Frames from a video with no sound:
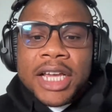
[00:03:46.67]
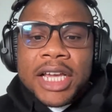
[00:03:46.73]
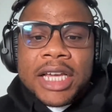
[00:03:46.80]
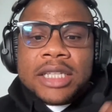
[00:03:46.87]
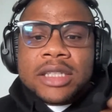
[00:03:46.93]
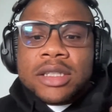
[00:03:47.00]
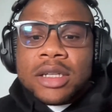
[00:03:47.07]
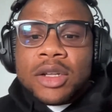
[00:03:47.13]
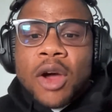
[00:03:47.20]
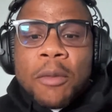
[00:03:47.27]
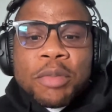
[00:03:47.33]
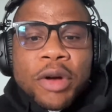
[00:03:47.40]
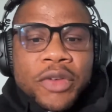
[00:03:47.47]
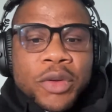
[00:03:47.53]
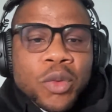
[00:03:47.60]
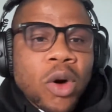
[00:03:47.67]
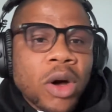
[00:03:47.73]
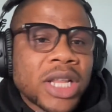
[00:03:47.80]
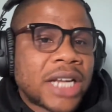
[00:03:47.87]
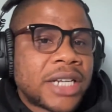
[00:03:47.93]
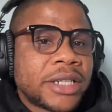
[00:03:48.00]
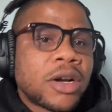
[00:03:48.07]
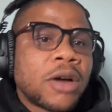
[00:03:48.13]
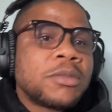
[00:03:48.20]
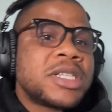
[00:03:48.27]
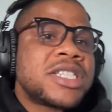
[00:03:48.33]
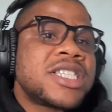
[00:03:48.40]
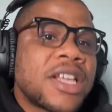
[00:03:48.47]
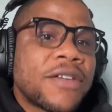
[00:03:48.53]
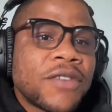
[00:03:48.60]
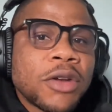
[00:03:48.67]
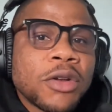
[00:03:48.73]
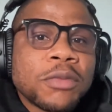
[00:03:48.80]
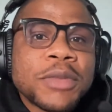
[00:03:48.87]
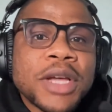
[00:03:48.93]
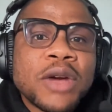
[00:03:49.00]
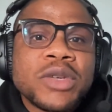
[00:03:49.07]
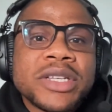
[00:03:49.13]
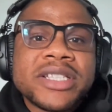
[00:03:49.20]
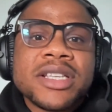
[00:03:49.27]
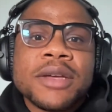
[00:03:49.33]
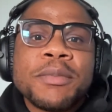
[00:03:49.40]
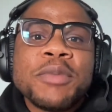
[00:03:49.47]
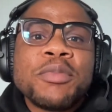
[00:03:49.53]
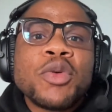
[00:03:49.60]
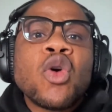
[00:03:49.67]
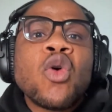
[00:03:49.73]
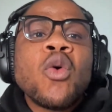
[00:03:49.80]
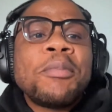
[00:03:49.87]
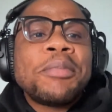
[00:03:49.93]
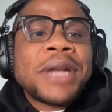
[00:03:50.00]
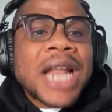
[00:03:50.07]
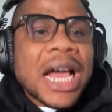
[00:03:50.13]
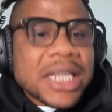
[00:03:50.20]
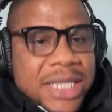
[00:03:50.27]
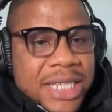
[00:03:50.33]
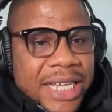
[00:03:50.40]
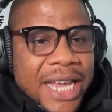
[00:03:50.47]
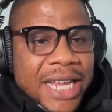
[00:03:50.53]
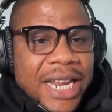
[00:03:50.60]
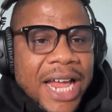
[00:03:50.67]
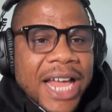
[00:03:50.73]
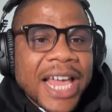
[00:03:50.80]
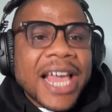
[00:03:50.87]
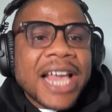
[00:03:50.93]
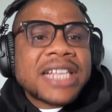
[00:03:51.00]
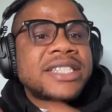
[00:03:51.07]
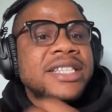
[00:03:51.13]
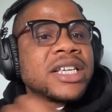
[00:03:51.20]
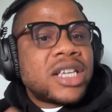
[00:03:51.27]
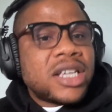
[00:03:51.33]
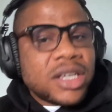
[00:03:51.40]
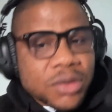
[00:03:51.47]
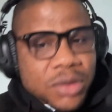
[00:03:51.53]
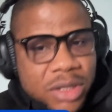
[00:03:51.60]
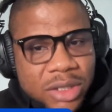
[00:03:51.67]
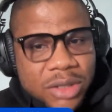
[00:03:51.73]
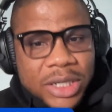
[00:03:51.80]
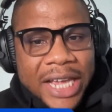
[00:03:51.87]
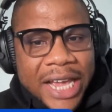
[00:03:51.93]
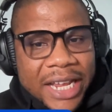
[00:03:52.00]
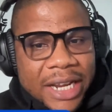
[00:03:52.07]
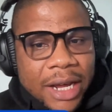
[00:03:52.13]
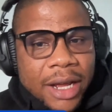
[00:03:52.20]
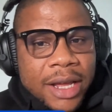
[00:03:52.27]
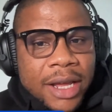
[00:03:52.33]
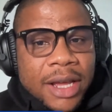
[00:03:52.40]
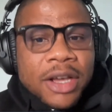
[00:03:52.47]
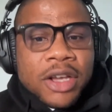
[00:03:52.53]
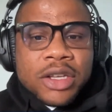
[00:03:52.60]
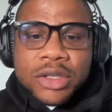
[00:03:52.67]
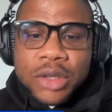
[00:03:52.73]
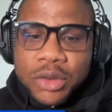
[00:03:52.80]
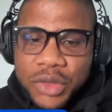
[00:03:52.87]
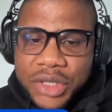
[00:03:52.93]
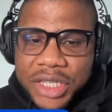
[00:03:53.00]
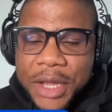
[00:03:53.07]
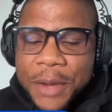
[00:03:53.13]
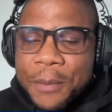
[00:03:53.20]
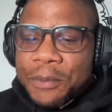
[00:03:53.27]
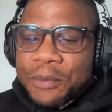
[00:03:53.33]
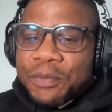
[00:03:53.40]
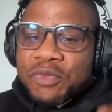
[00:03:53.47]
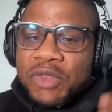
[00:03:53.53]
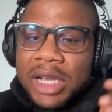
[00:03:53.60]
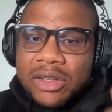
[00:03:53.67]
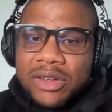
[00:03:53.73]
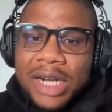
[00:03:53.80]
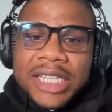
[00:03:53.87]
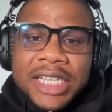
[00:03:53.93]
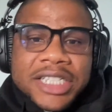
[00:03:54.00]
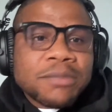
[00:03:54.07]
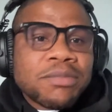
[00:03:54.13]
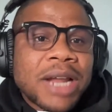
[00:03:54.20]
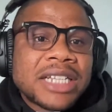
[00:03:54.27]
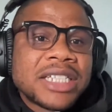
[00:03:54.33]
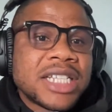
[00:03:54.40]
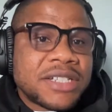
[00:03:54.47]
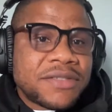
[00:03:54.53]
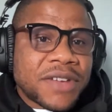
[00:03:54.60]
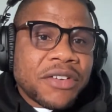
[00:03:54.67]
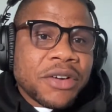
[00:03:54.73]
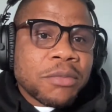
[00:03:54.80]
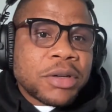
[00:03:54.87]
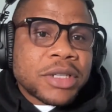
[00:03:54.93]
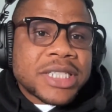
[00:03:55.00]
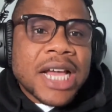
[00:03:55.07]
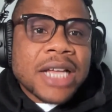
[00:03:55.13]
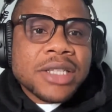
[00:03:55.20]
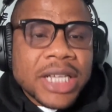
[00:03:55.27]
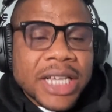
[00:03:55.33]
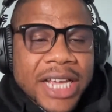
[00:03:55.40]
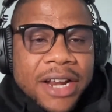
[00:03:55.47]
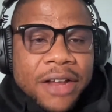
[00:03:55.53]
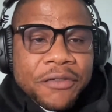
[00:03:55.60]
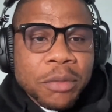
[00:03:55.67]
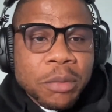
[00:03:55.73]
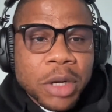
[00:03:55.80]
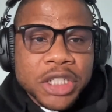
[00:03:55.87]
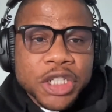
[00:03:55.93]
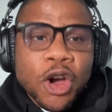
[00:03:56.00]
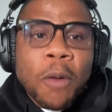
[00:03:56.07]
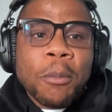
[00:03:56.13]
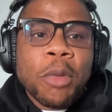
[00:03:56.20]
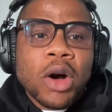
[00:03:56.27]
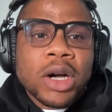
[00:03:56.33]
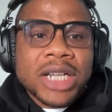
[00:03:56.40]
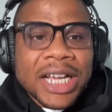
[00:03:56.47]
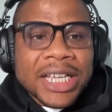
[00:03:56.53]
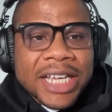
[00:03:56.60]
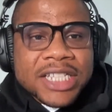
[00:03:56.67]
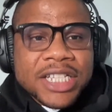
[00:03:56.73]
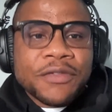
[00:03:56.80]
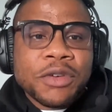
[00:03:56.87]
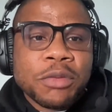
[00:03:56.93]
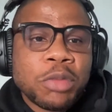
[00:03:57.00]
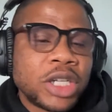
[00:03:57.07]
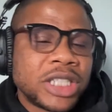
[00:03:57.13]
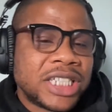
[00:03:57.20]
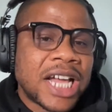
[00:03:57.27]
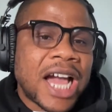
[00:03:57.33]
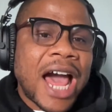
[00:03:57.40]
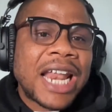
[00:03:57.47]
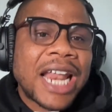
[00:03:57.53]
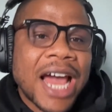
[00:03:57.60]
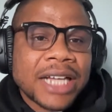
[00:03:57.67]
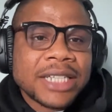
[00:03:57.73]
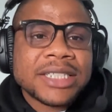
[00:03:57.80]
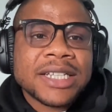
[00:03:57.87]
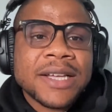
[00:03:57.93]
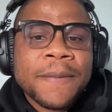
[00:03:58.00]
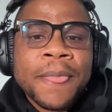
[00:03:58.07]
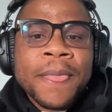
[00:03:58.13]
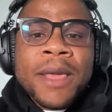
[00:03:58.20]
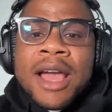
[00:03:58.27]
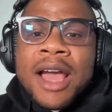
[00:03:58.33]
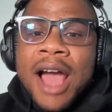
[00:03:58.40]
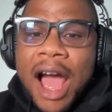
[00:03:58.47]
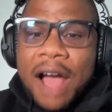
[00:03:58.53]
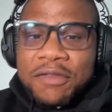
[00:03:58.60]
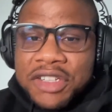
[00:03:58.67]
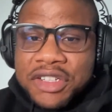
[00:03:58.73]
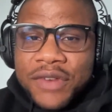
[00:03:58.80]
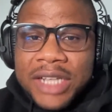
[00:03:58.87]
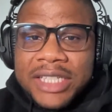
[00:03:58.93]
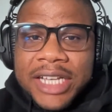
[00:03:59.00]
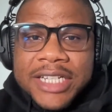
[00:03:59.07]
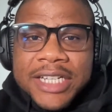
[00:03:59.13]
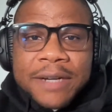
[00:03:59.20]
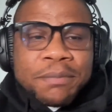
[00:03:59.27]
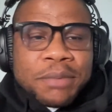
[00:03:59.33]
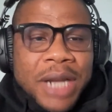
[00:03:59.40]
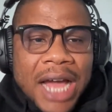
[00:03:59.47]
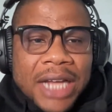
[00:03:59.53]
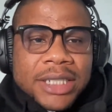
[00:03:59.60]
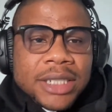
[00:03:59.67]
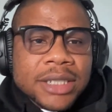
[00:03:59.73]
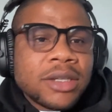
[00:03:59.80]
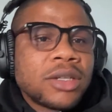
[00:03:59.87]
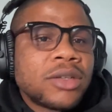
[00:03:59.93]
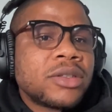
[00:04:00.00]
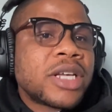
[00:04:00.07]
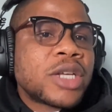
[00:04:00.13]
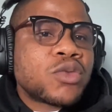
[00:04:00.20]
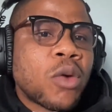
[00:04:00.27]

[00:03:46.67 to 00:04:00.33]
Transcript: In the nonprofit world and in community development, we say people who plan together execute together. So you see, strategic planning is very important to get everybody on board and get everybody aligned. After strategic planning, there's